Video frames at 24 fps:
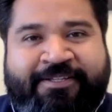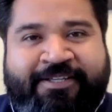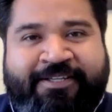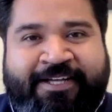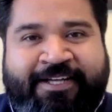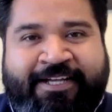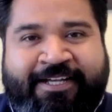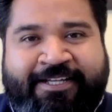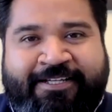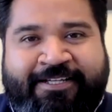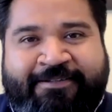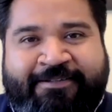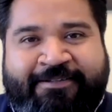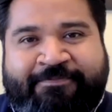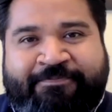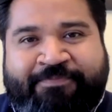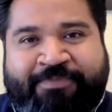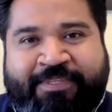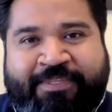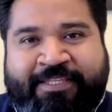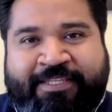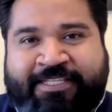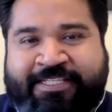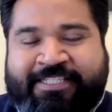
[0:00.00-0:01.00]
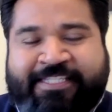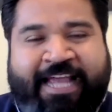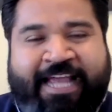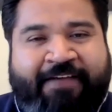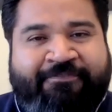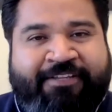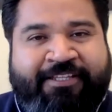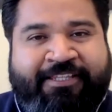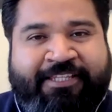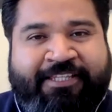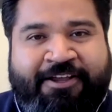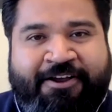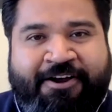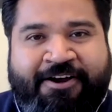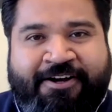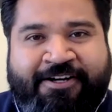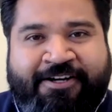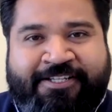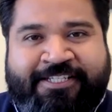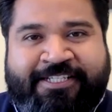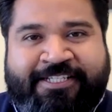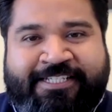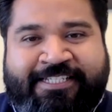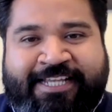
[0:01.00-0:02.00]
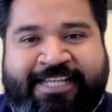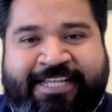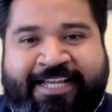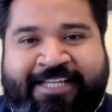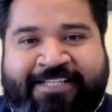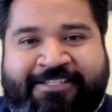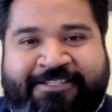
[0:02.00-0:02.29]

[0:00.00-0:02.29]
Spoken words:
the staff that they are today.